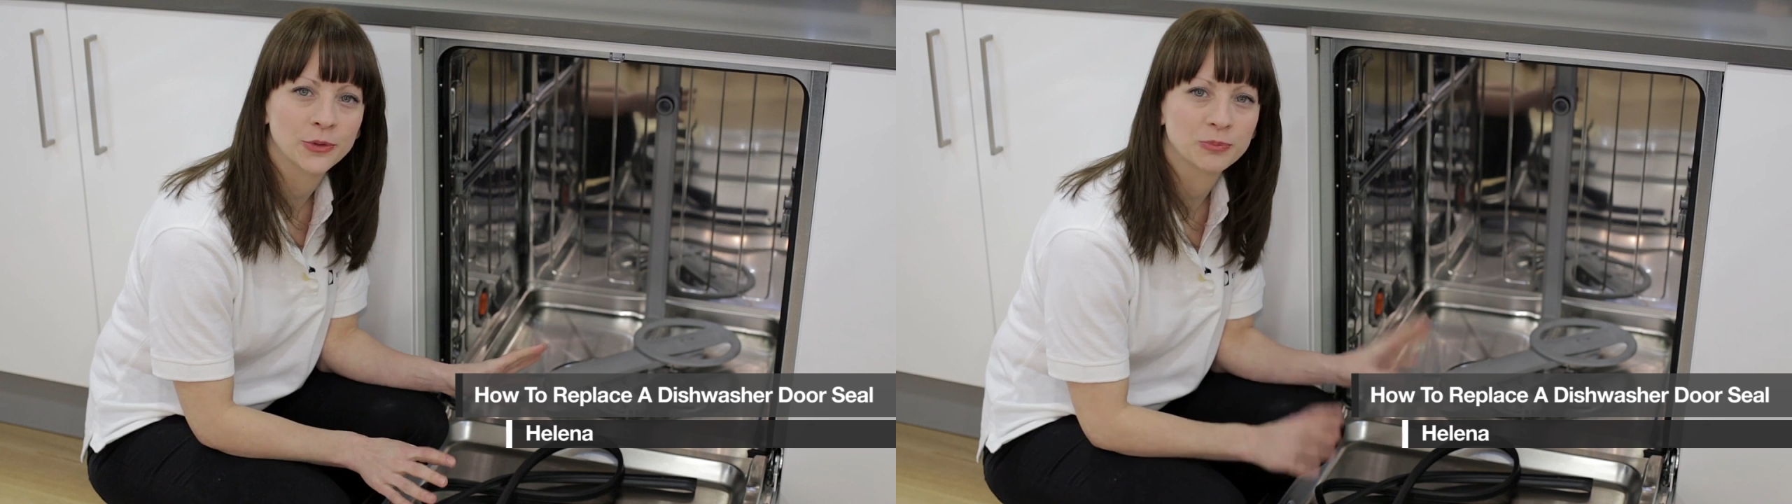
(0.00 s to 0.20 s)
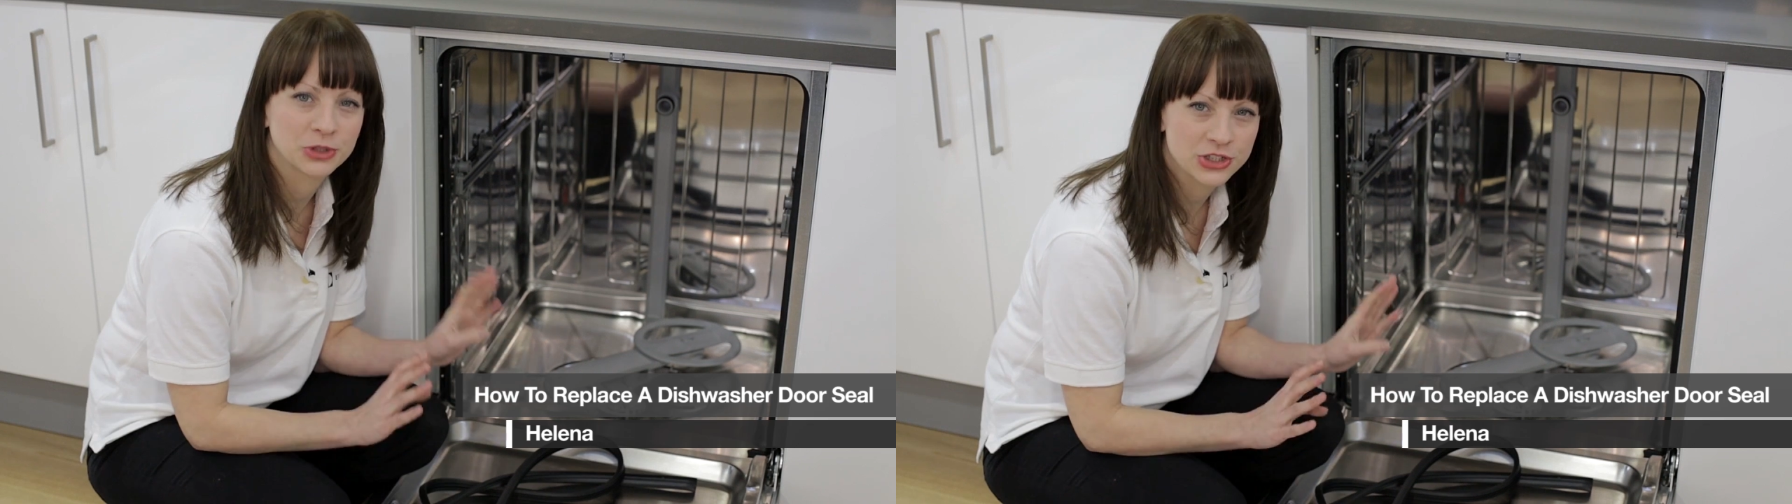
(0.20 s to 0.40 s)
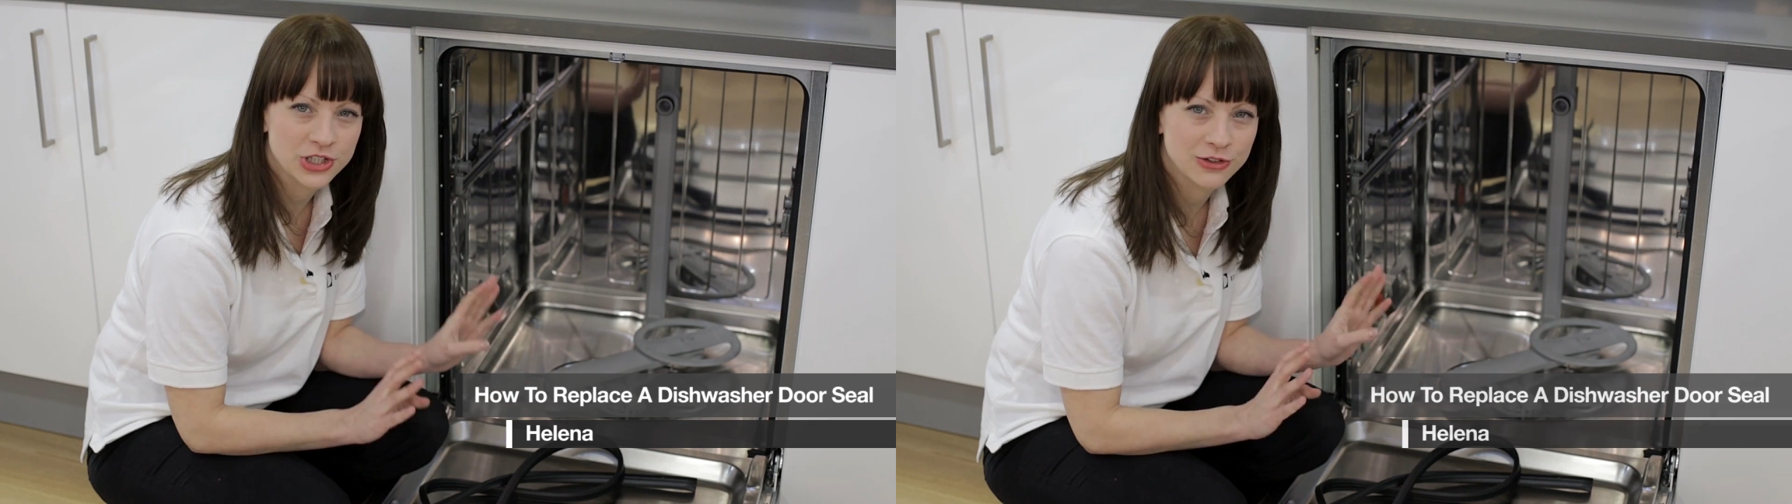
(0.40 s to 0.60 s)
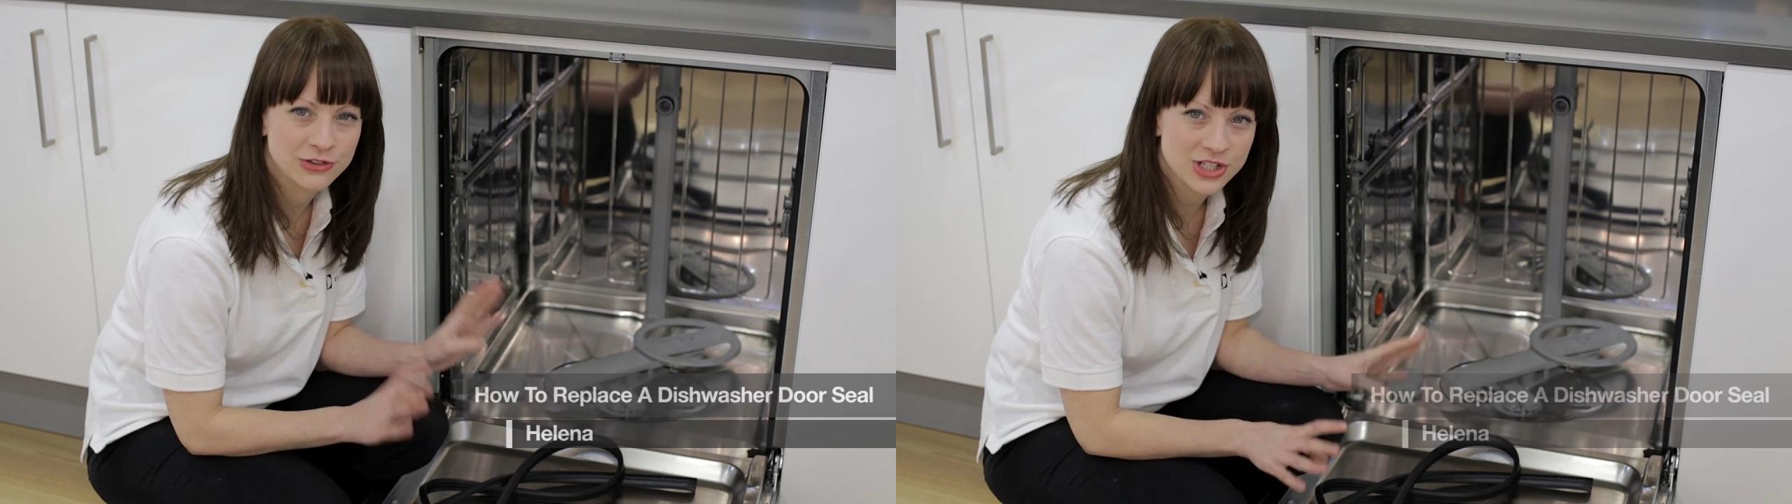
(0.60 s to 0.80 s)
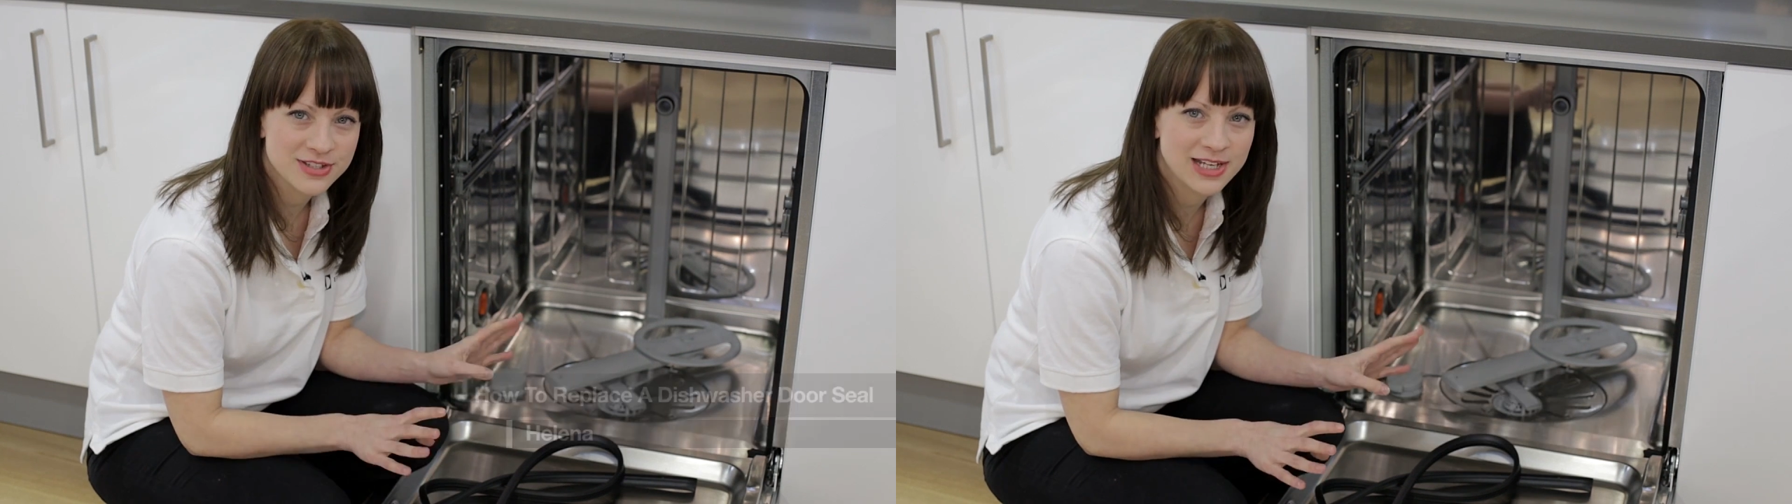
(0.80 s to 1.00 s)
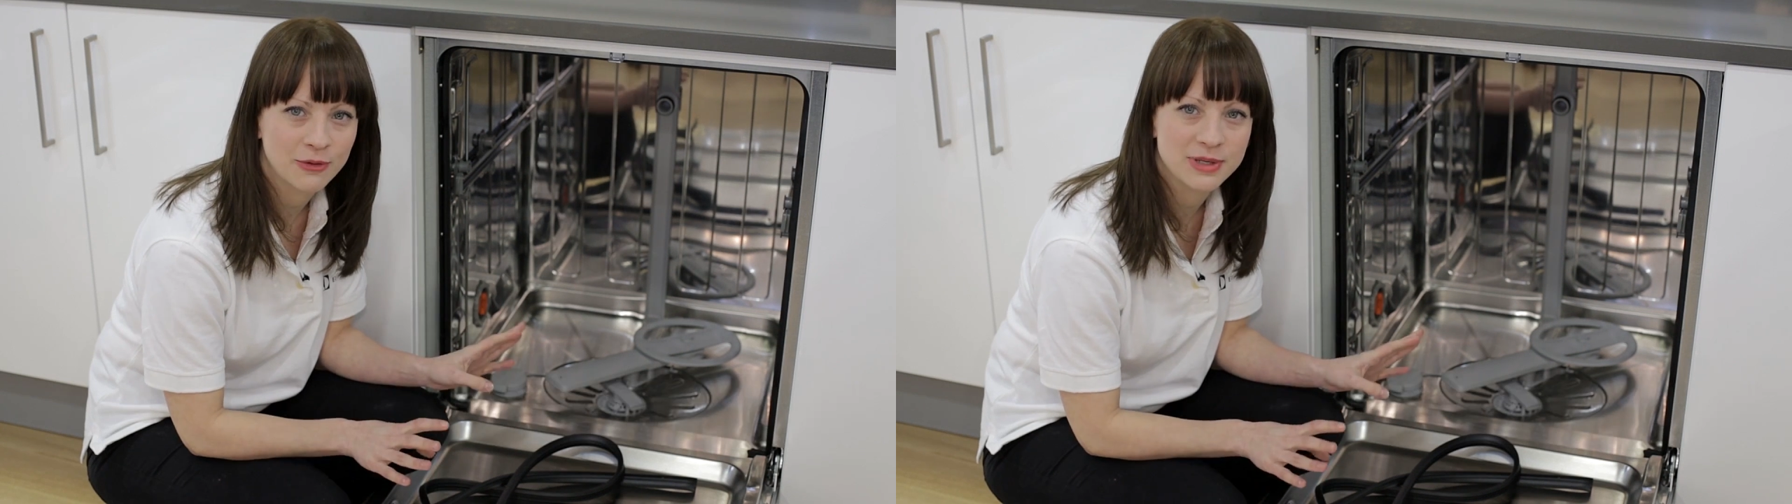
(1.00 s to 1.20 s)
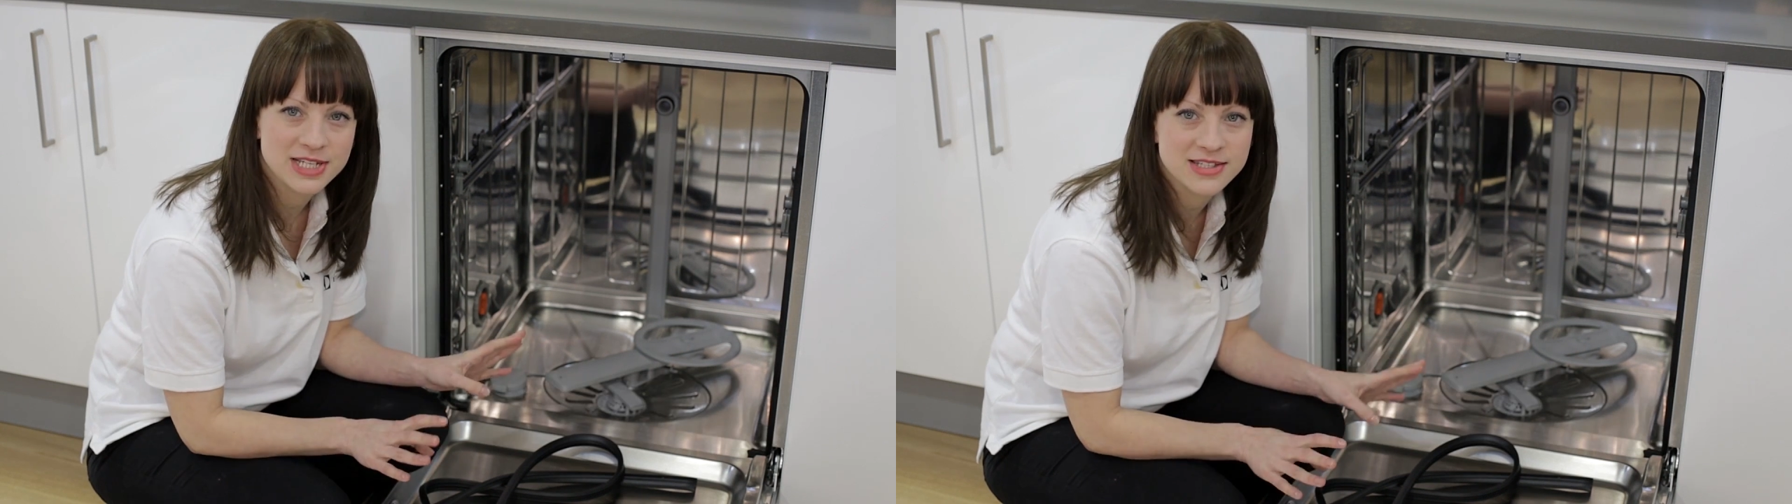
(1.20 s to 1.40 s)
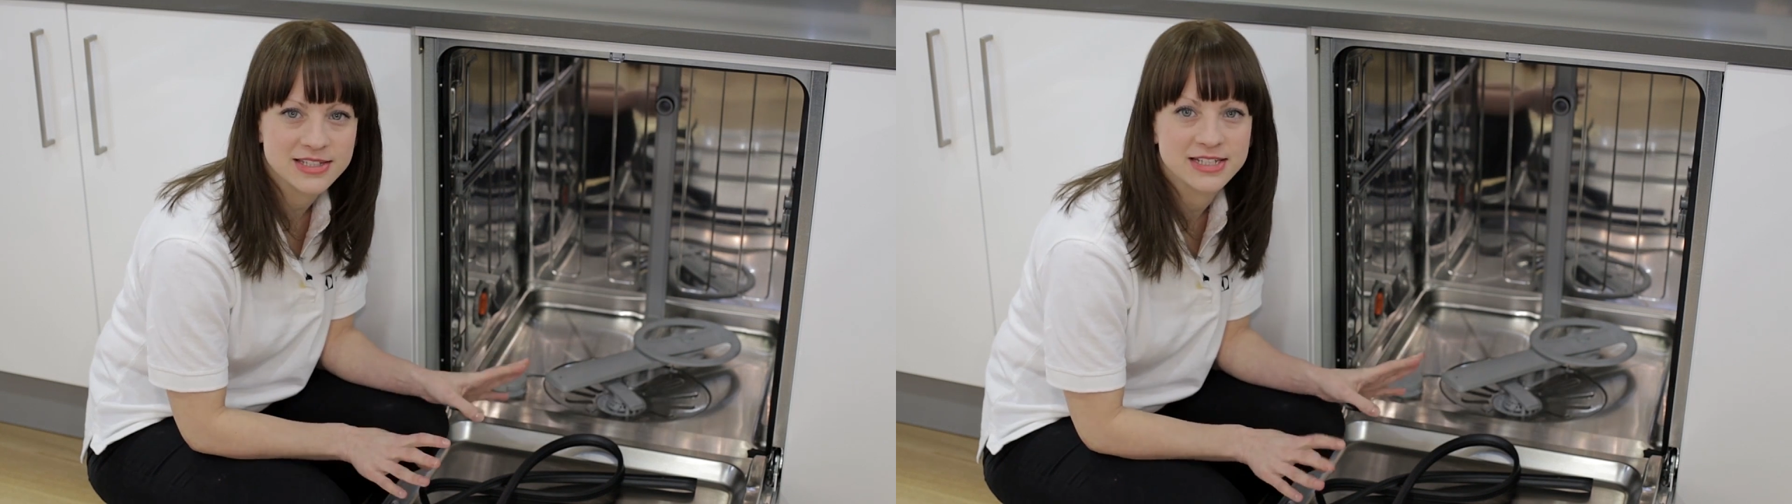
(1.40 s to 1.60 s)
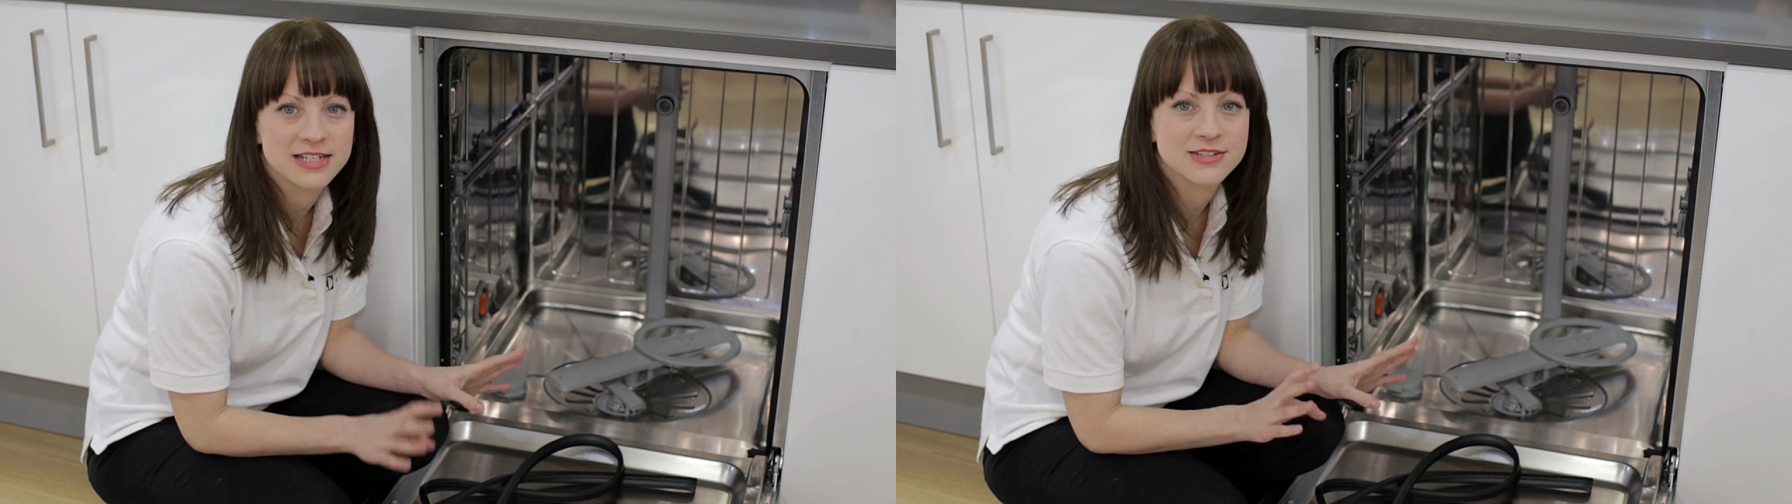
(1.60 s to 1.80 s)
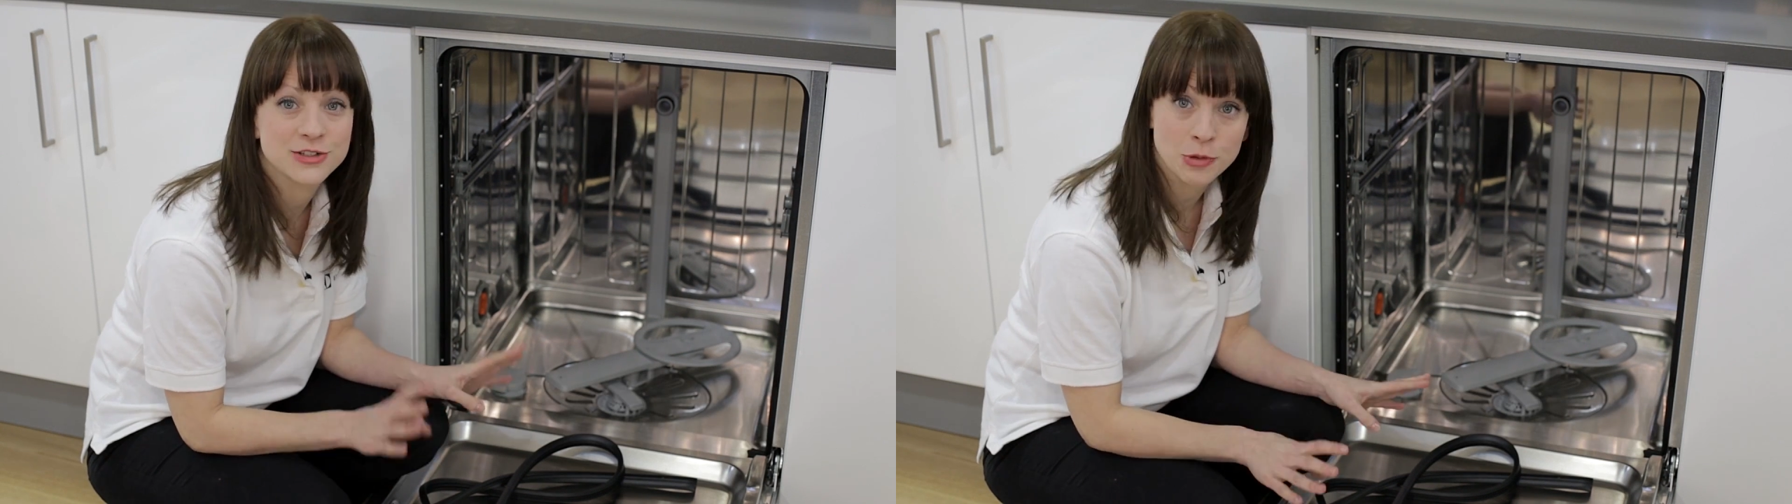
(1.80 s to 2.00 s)
I'm going to show you just how easy it
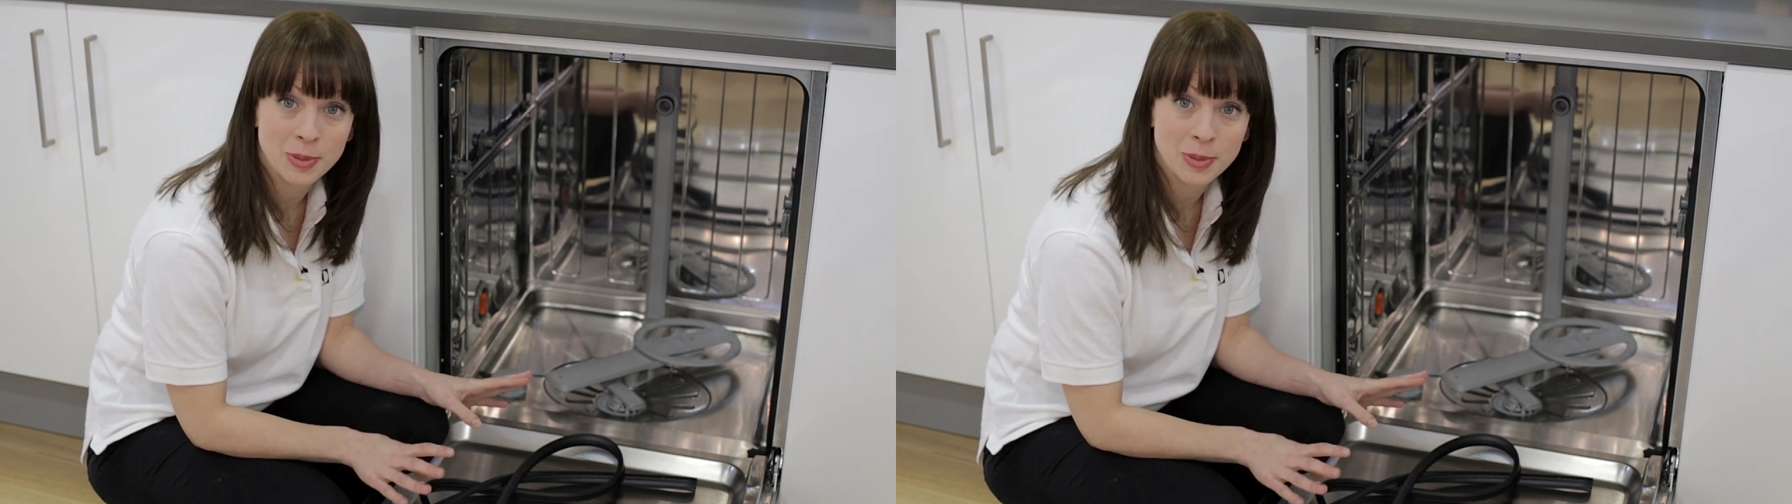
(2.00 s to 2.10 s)
is to